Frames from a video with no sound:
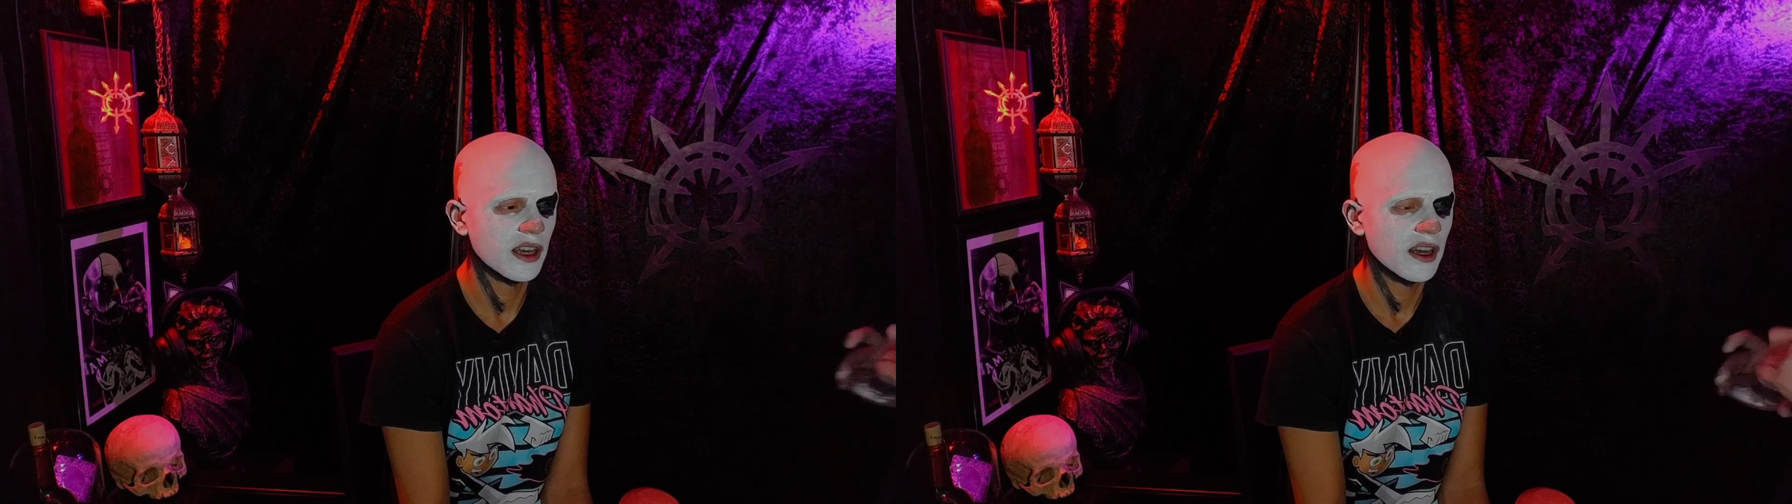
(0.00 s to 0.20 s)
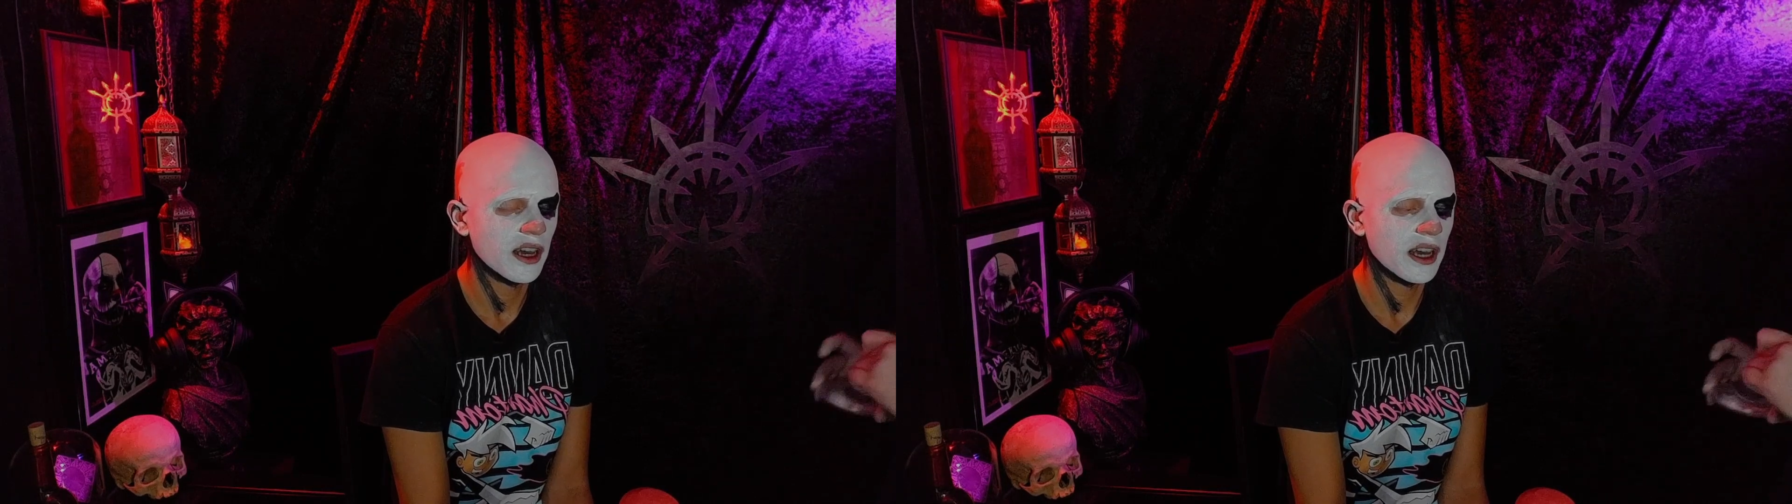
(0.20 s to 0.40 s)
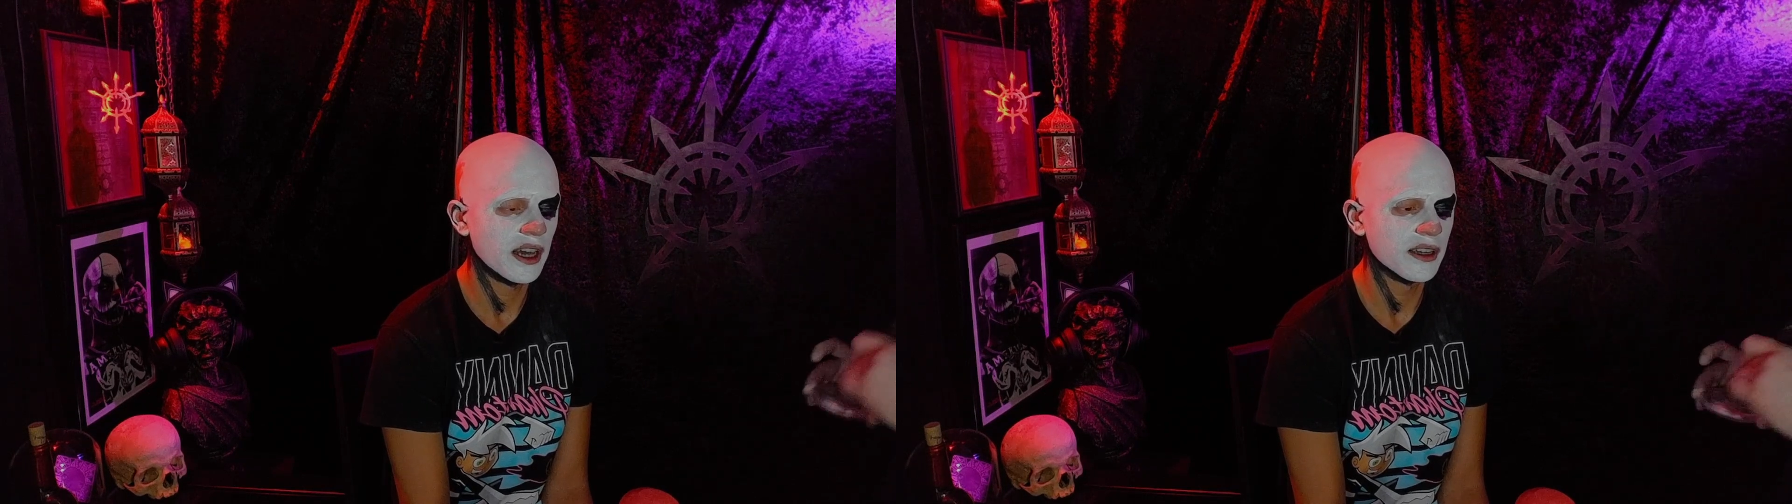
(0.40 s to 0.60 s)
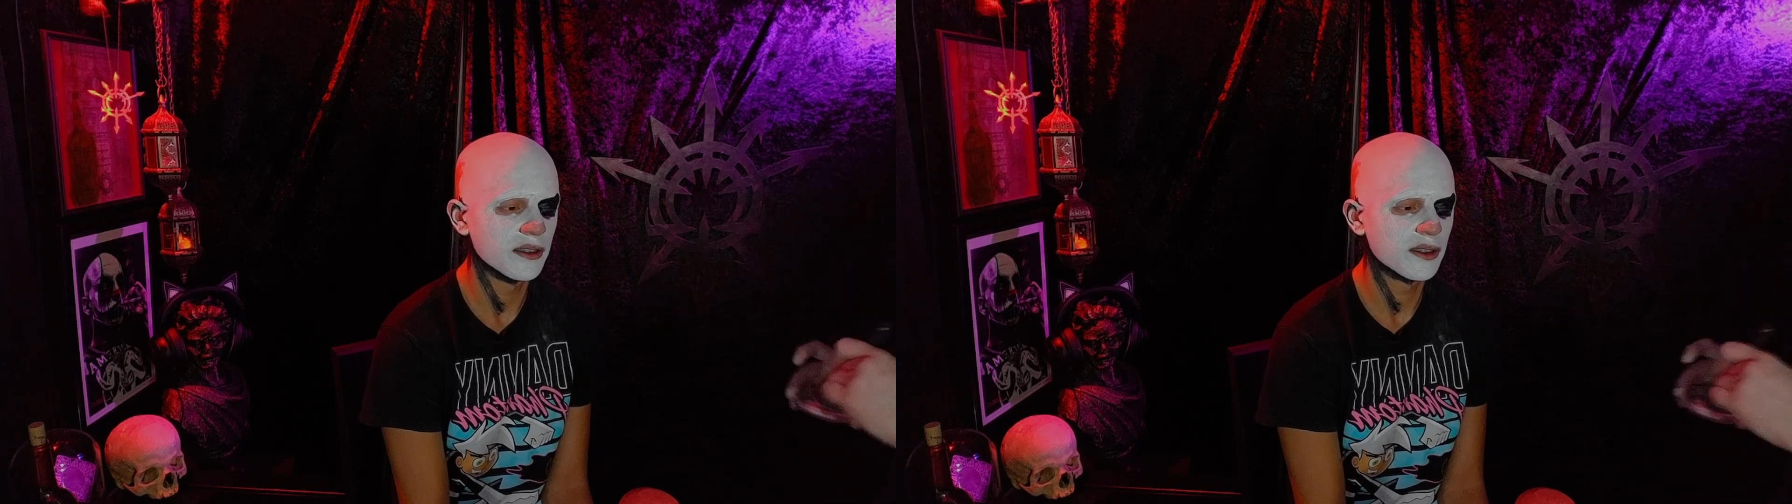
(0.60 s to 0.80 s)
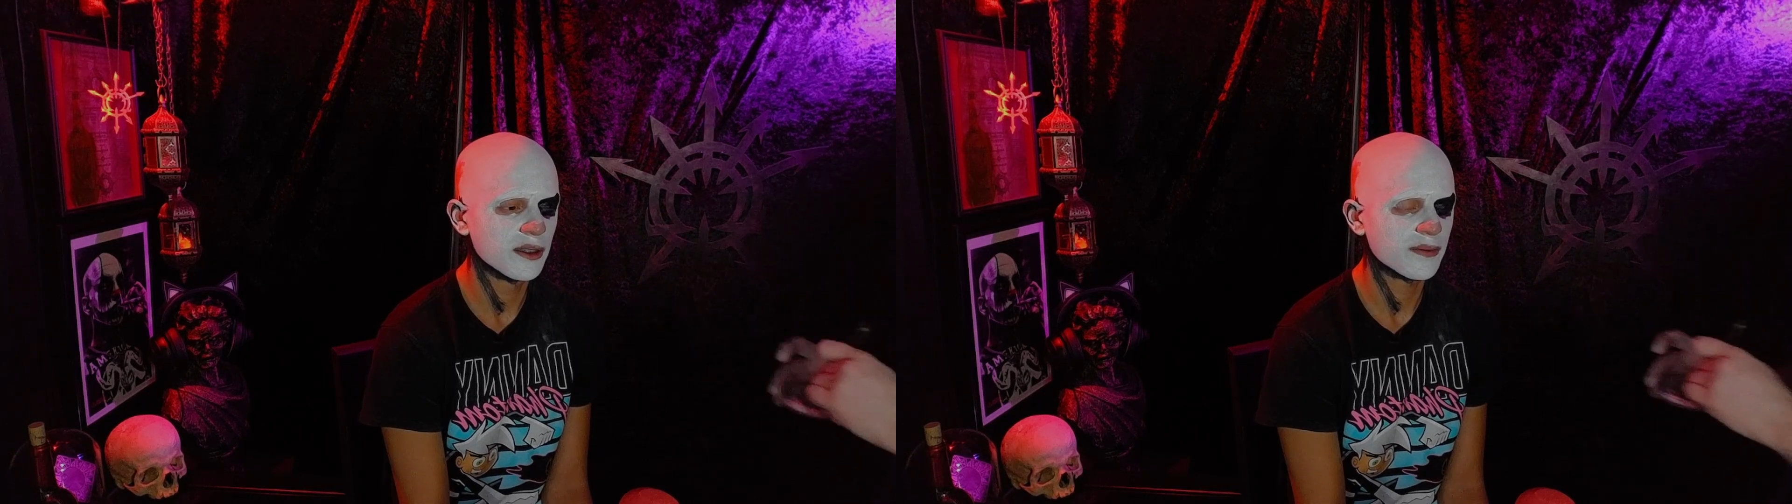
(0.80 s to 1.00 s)

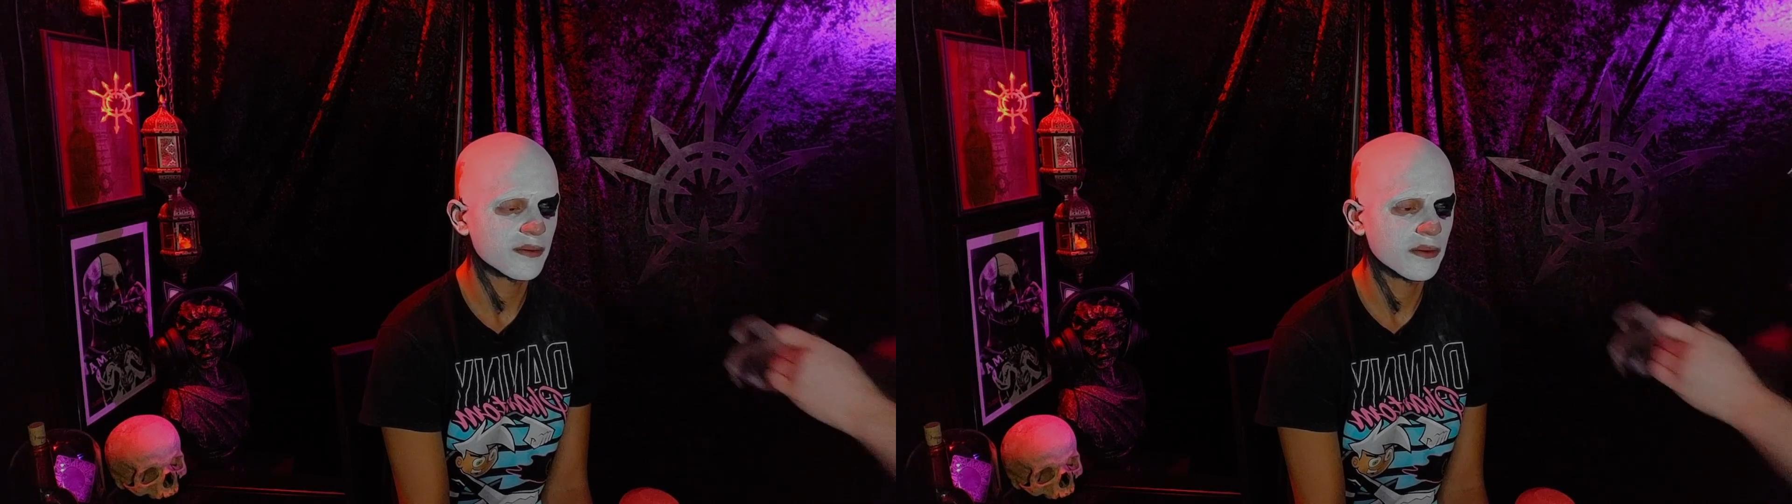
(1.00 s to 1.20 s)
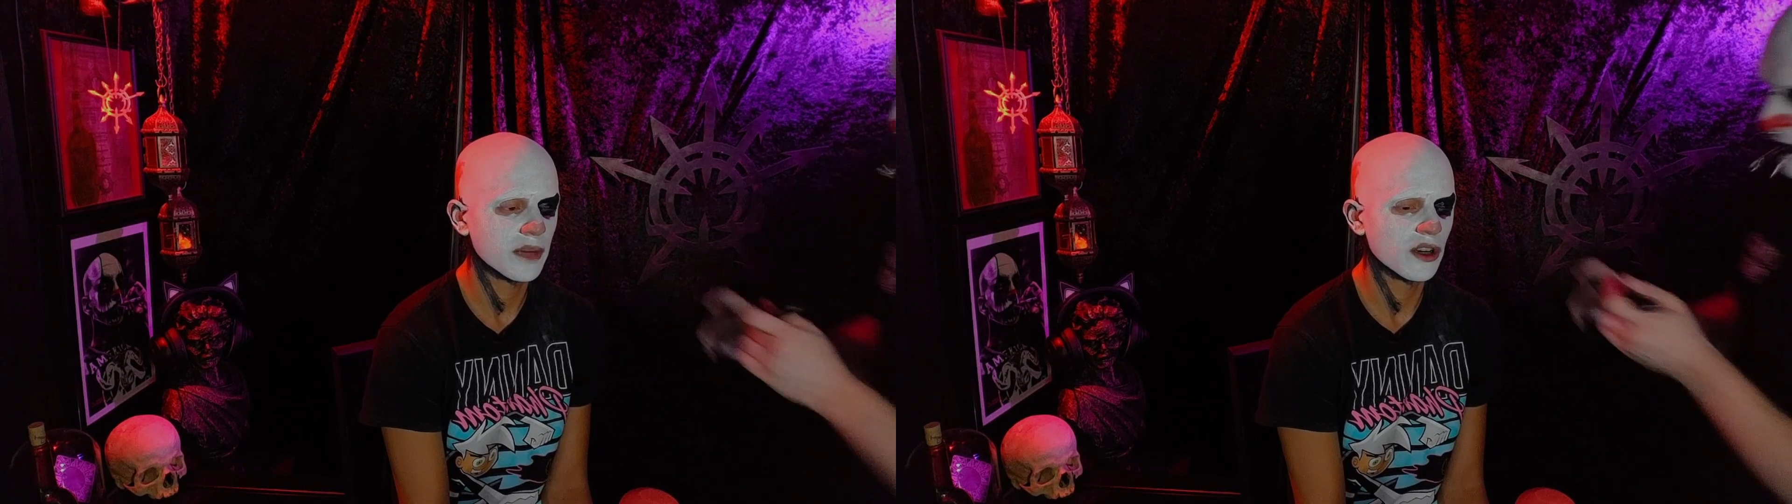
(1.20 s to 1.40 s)
And my